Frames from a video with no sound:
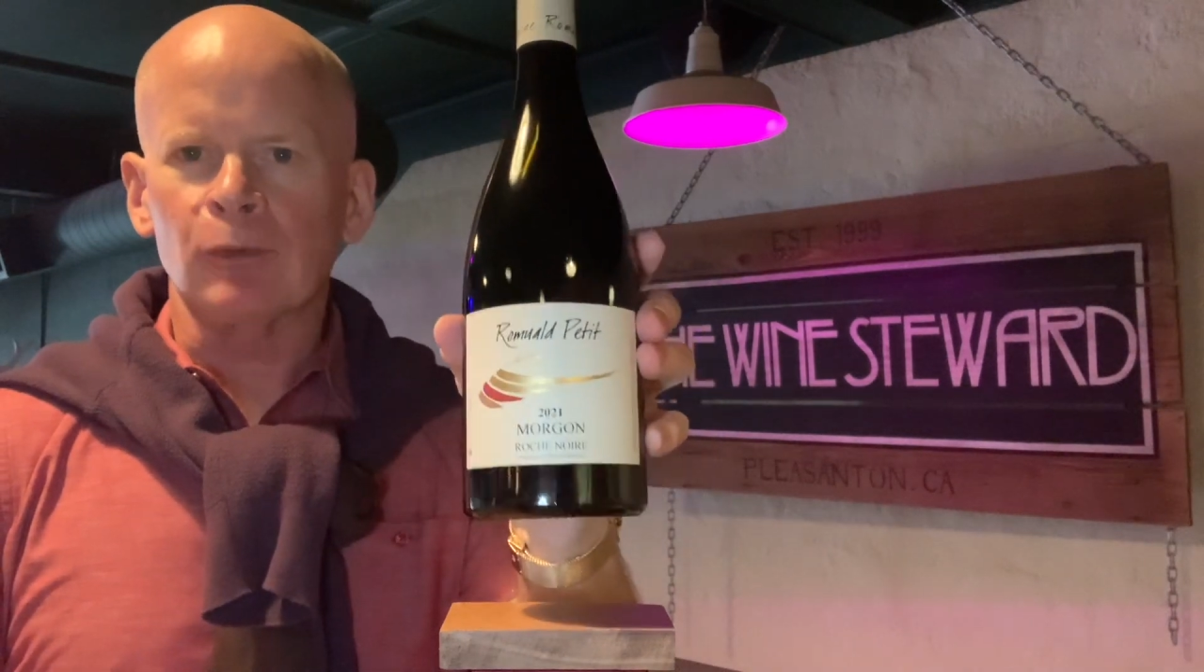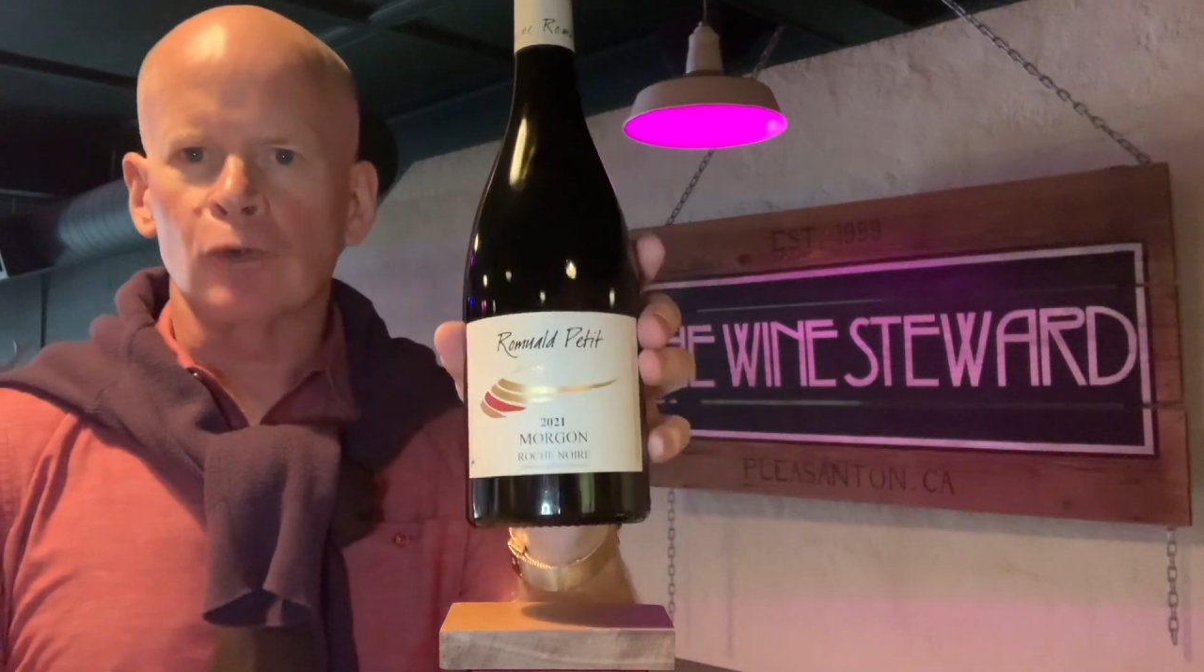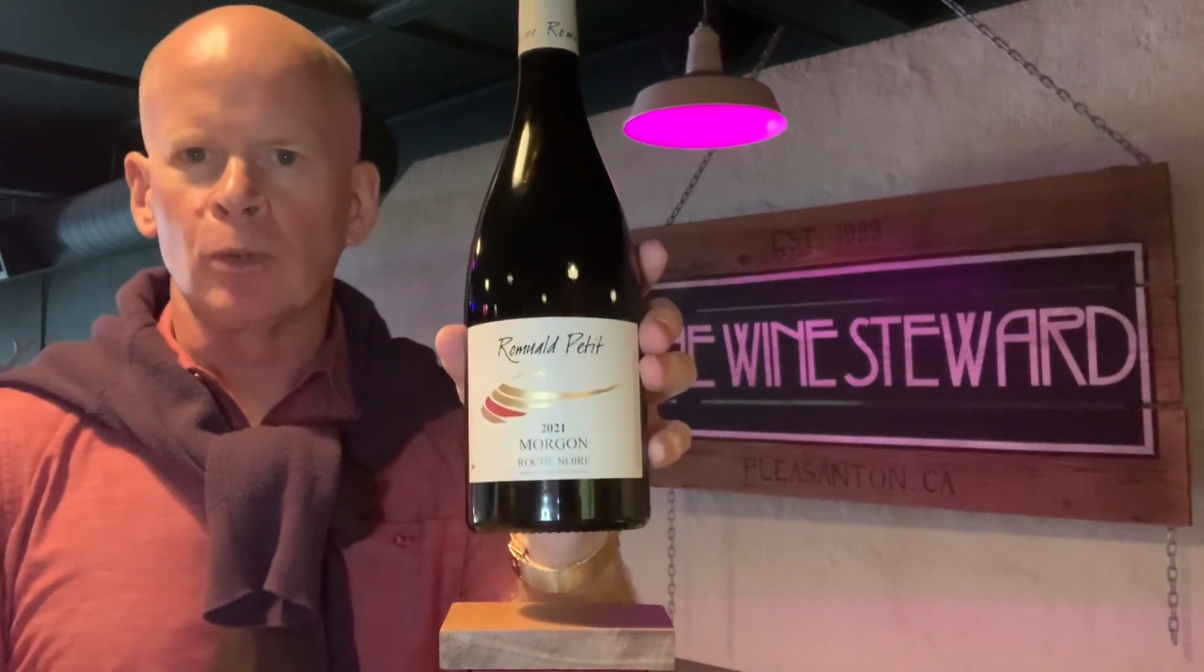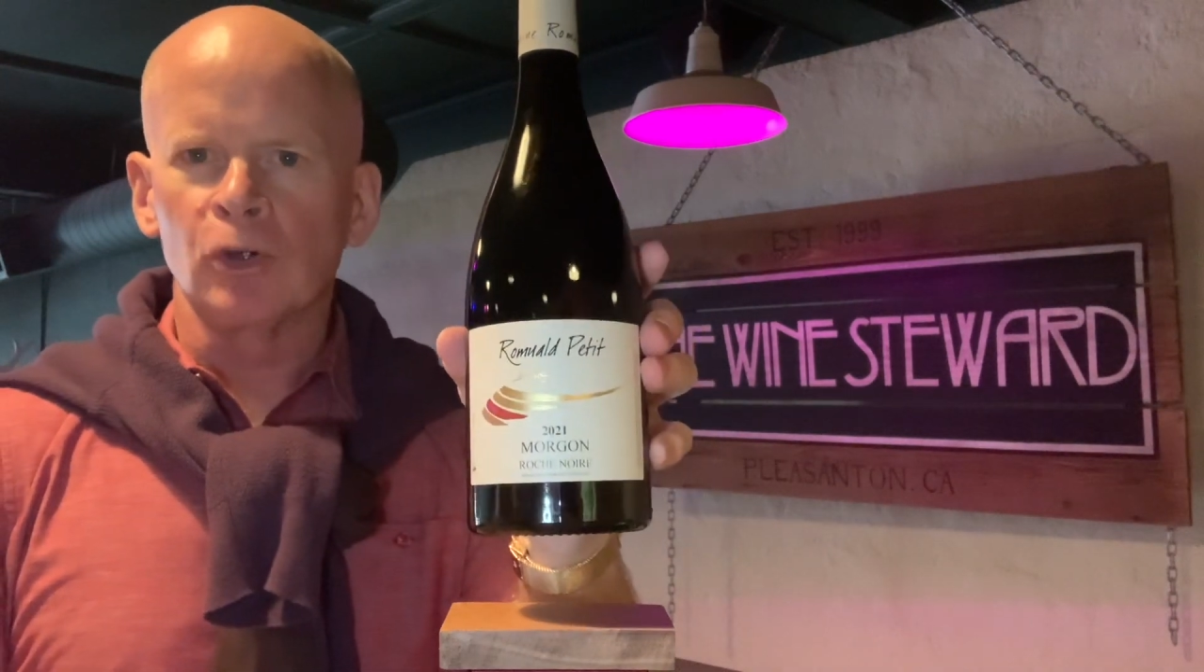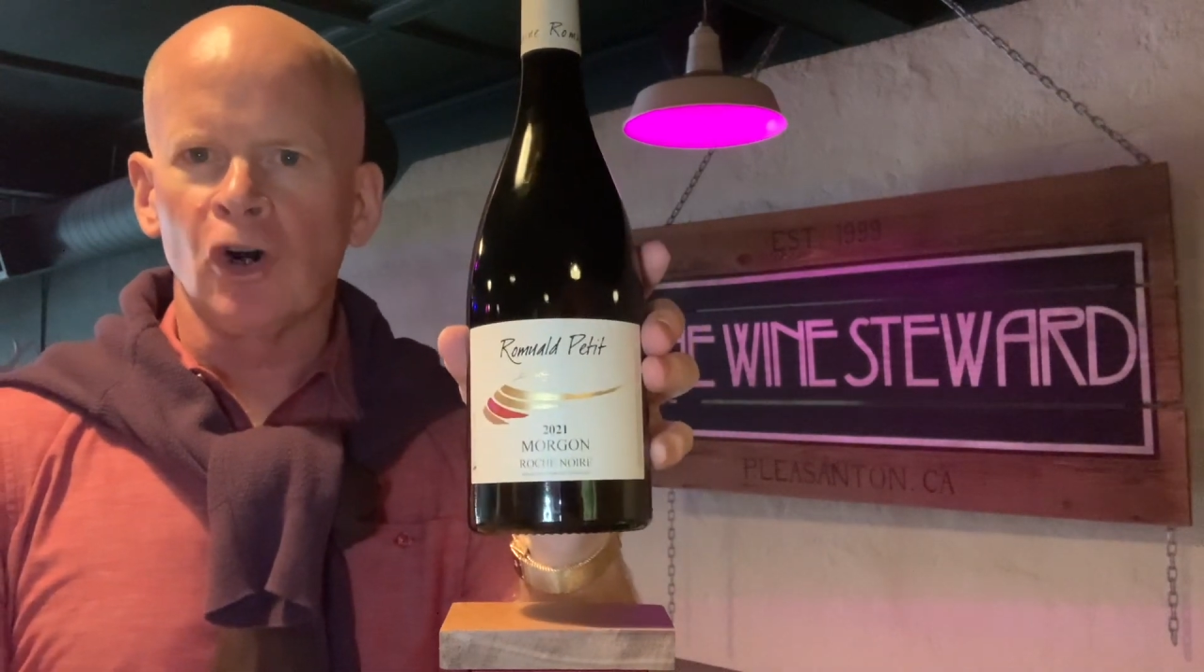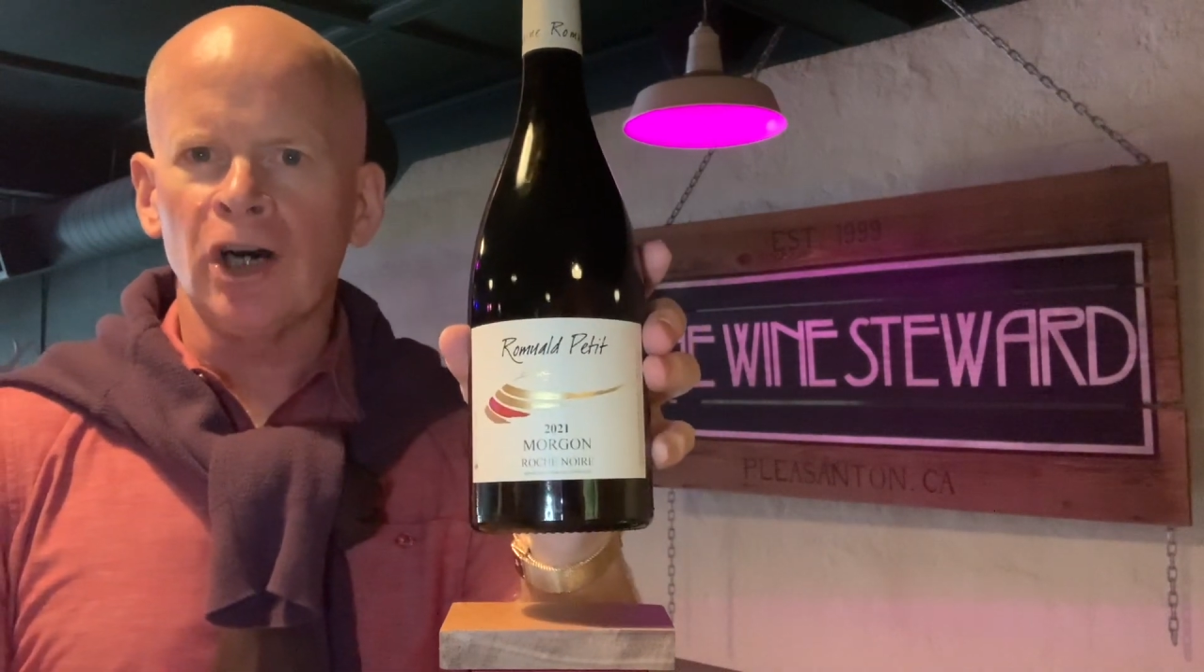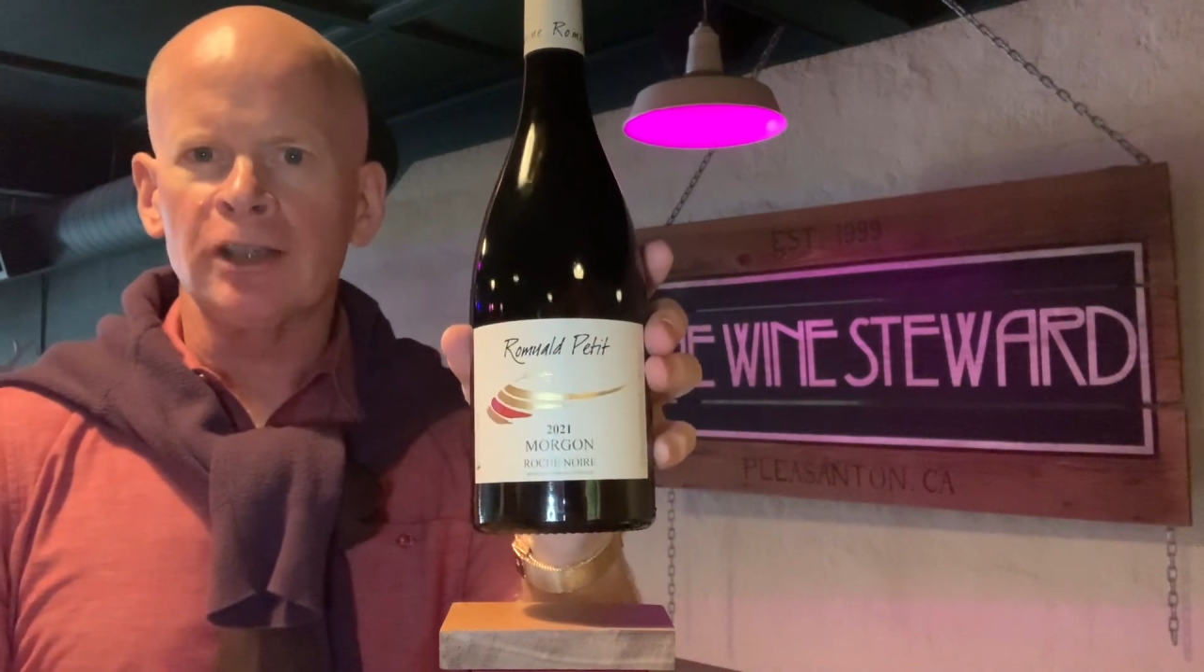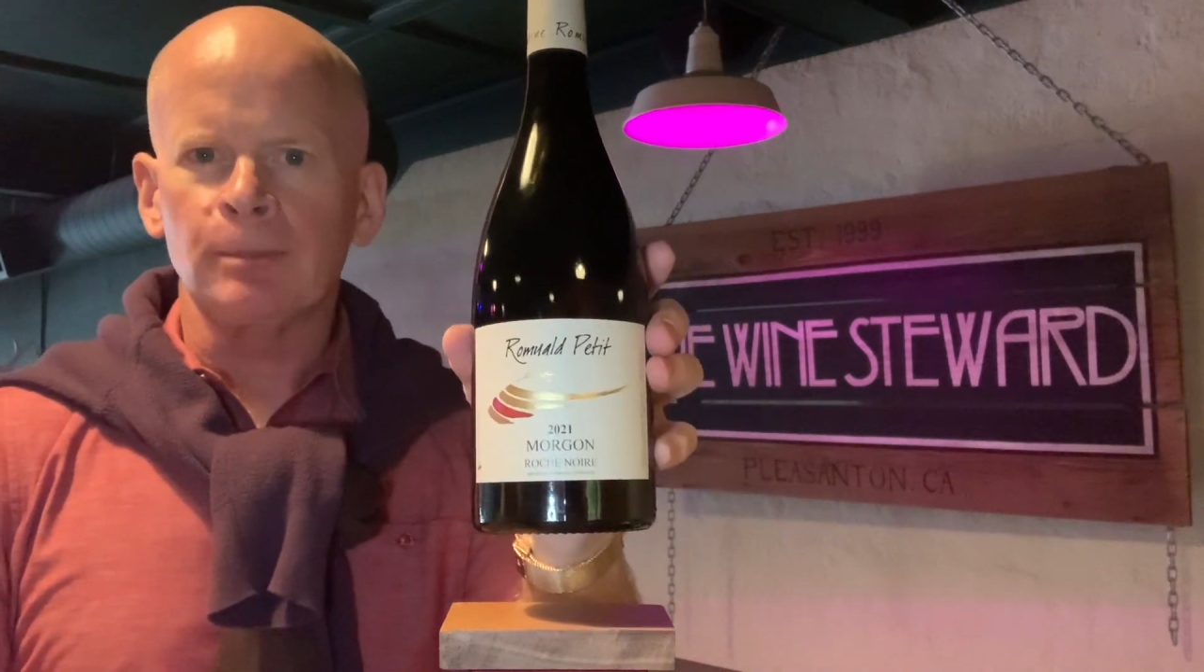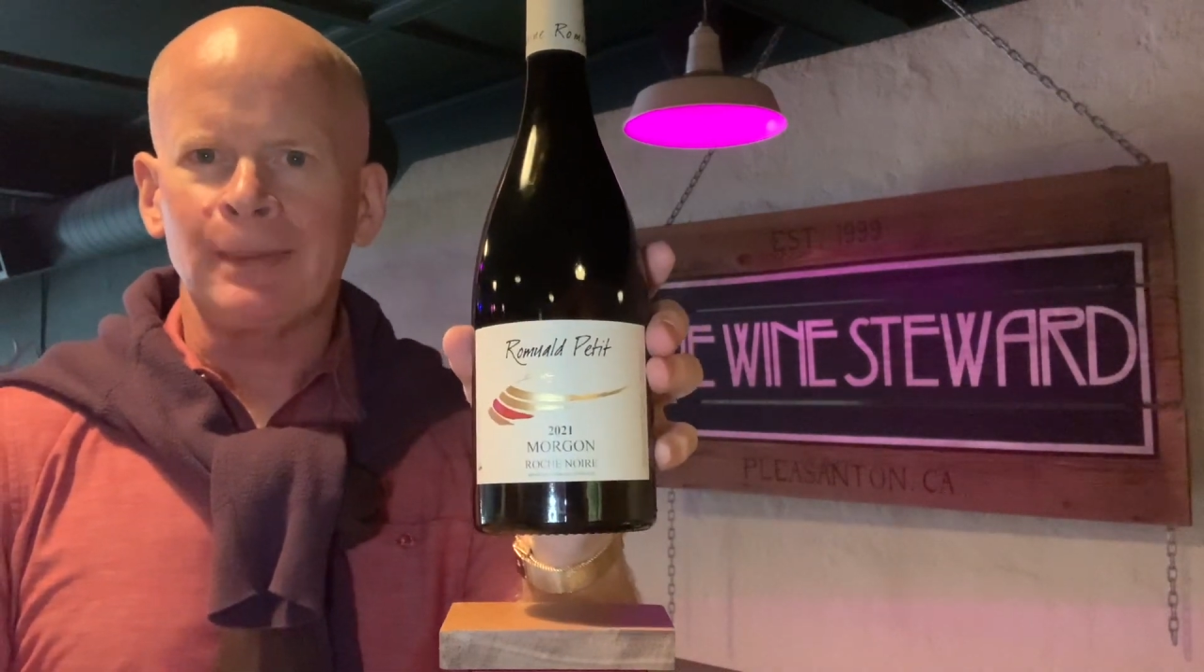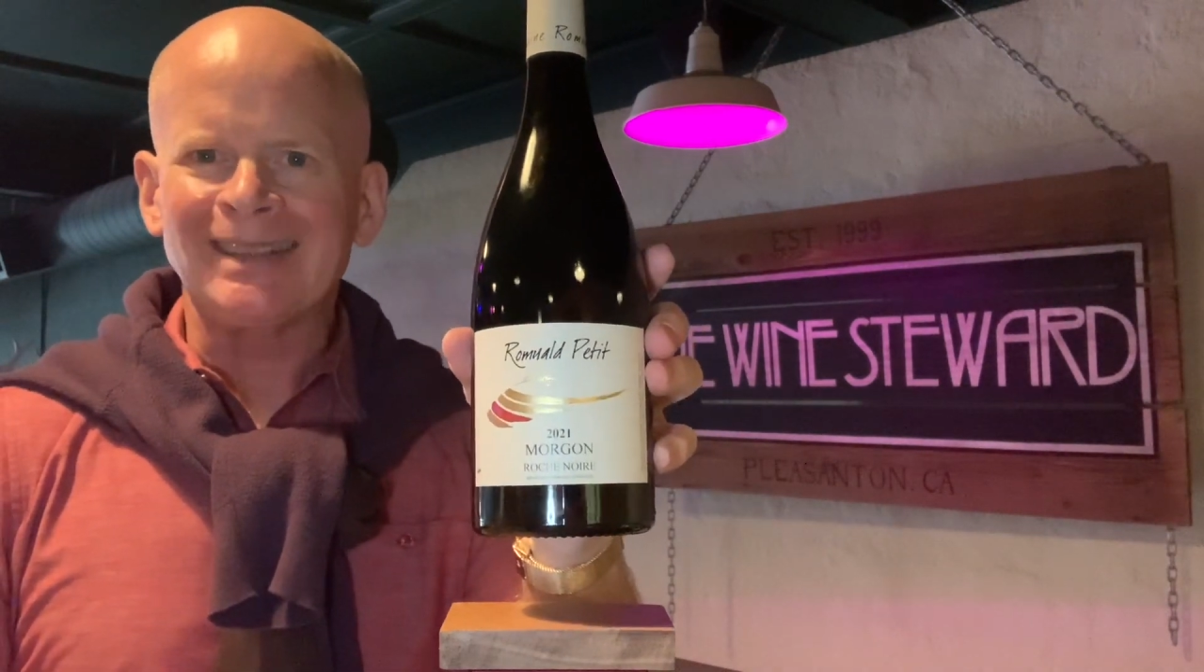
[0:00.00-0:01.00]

Romuald